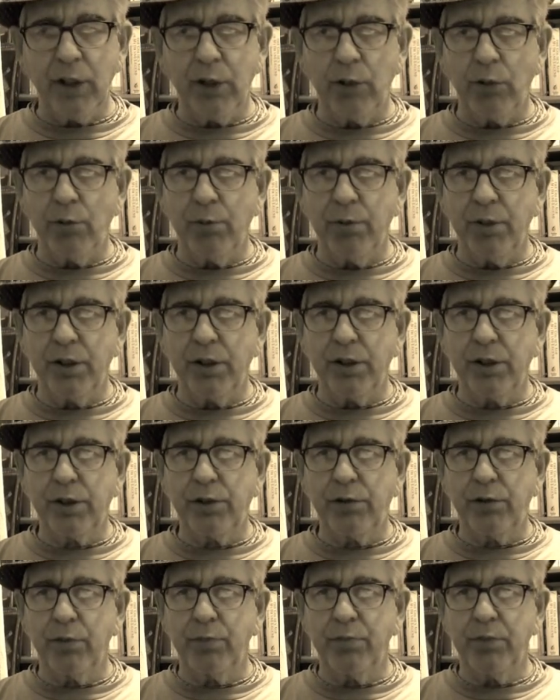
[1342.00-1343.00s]
and they were made to
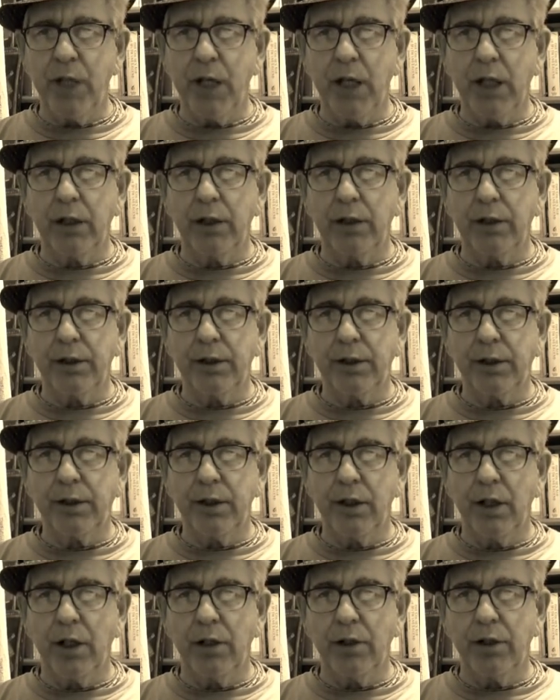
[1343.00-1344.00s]
strip naked and
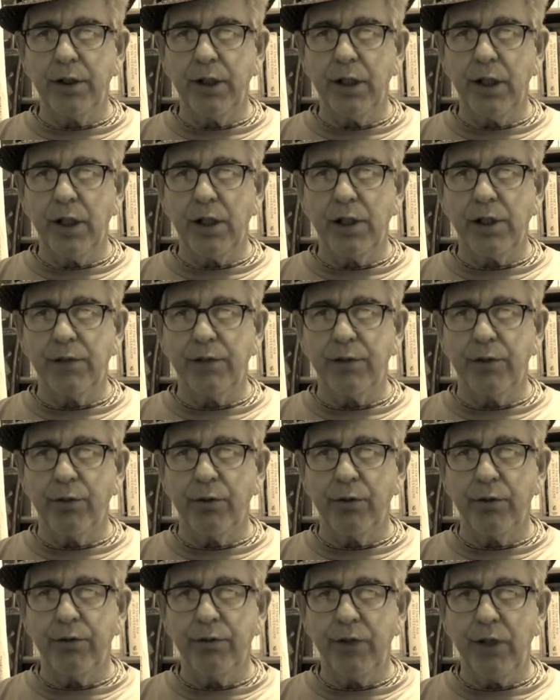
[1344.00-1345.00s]
stand on the edge of
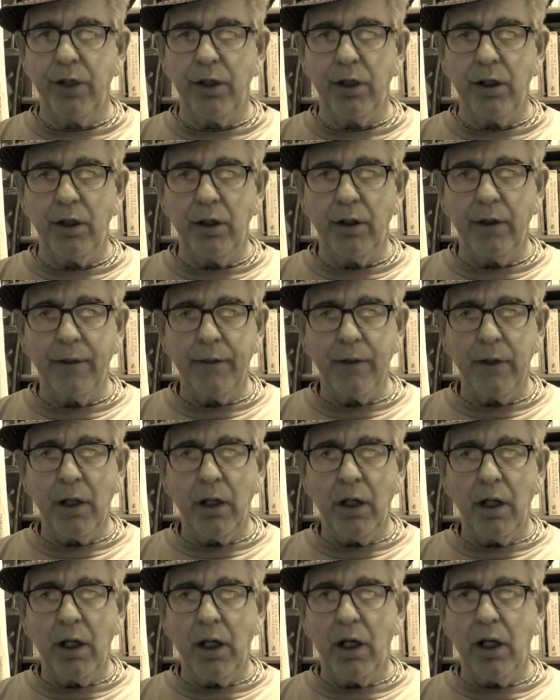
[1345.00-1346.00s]
the ravine
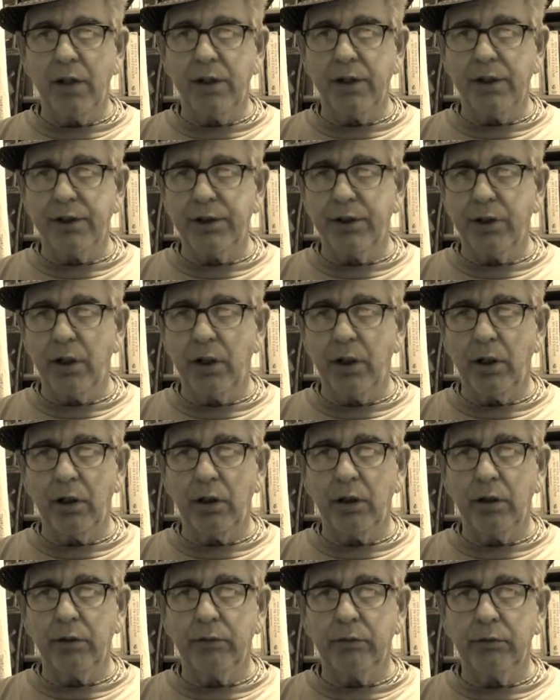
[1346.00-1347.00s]
as
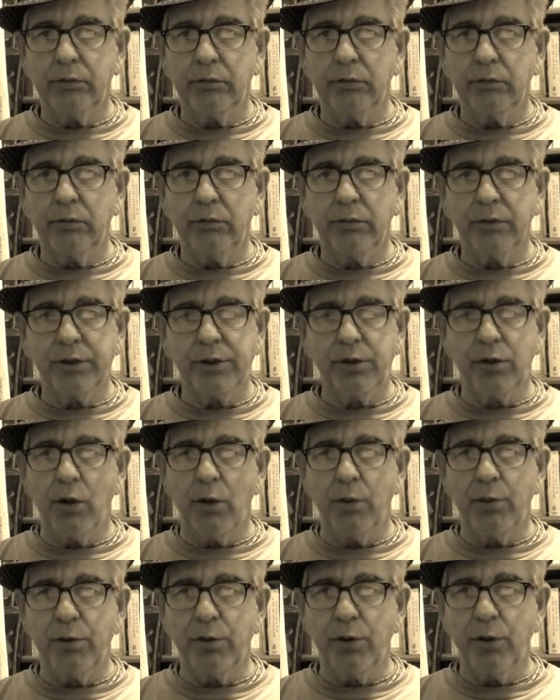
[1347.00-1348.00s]

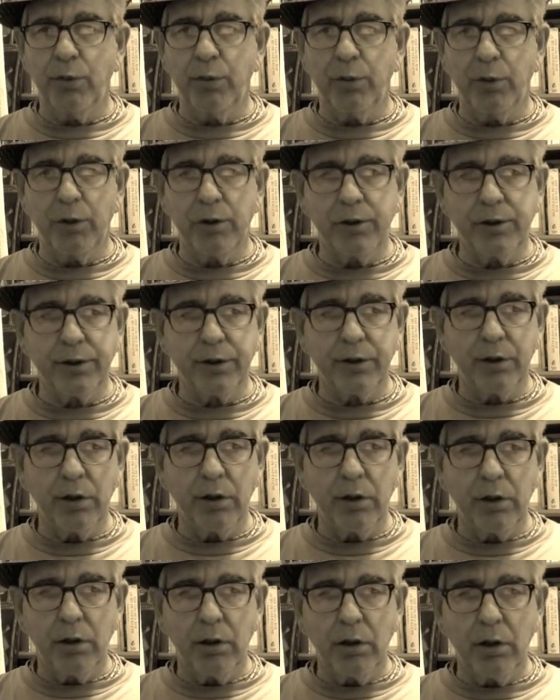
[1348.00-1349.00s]
stormtroopers
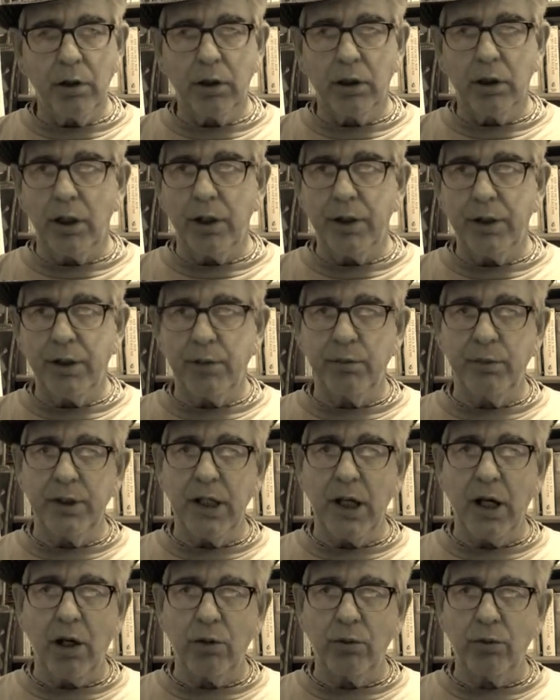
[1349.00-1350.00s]
gunned them
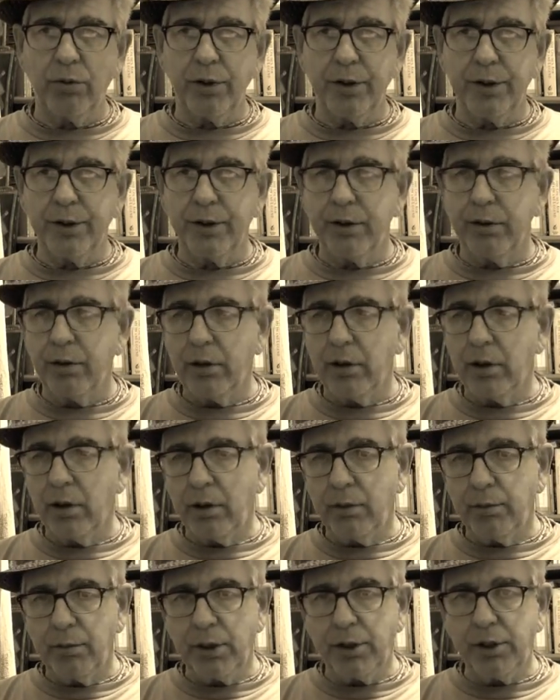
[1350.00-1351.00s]
down with
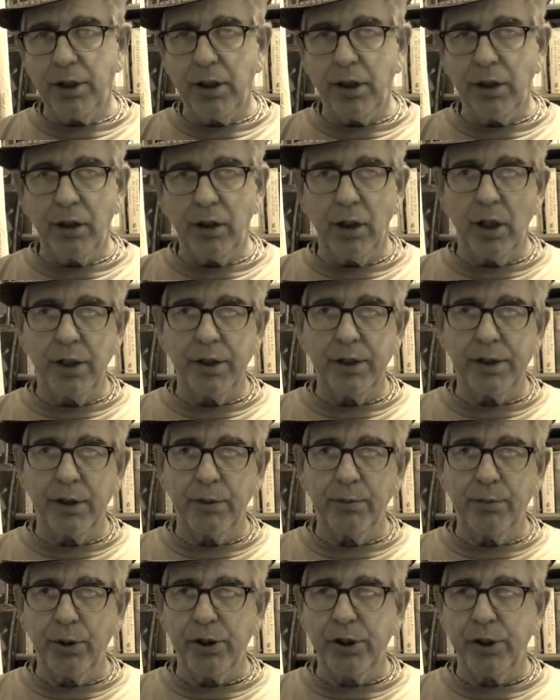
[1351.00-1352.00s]
machine
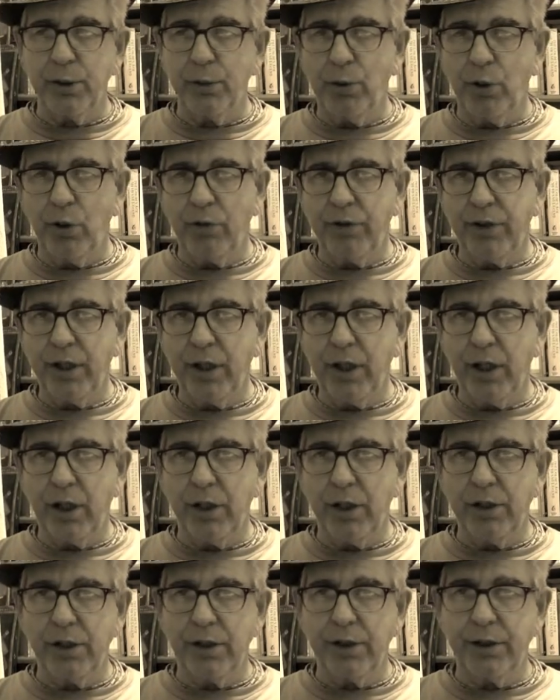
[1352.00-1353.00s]
guns and pushed them over the
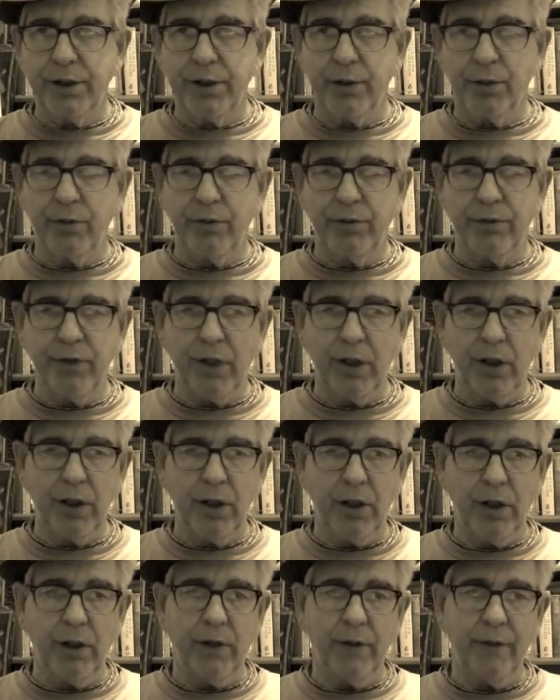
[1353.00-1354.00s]
edge into the ravine.
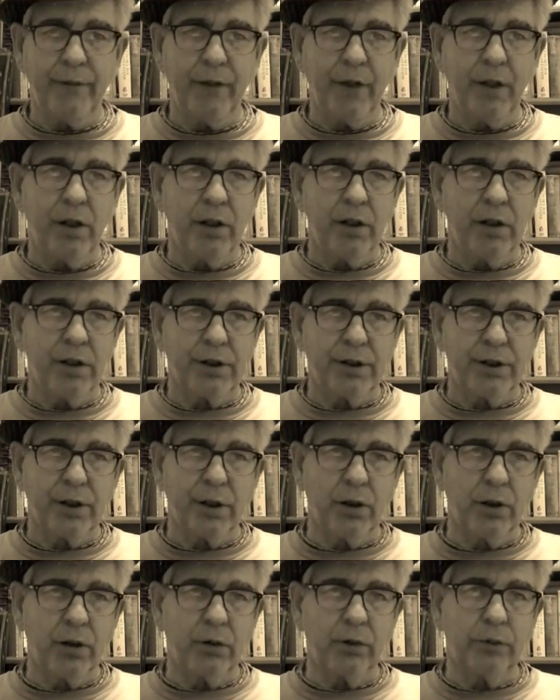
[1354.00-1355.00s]

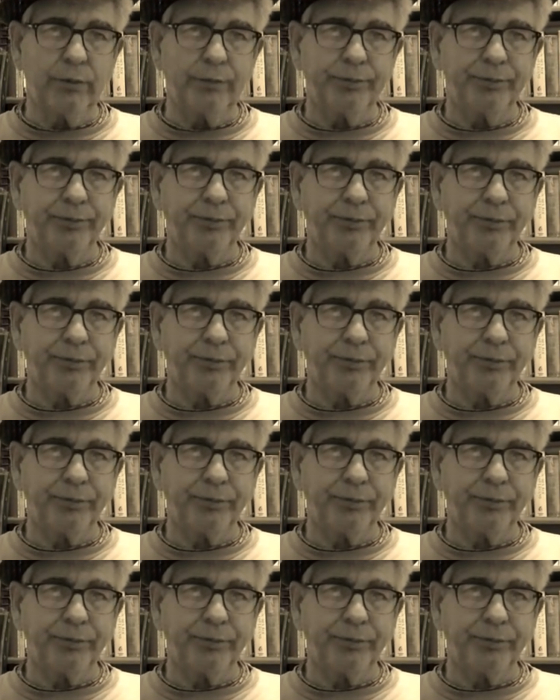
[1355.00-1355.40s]
So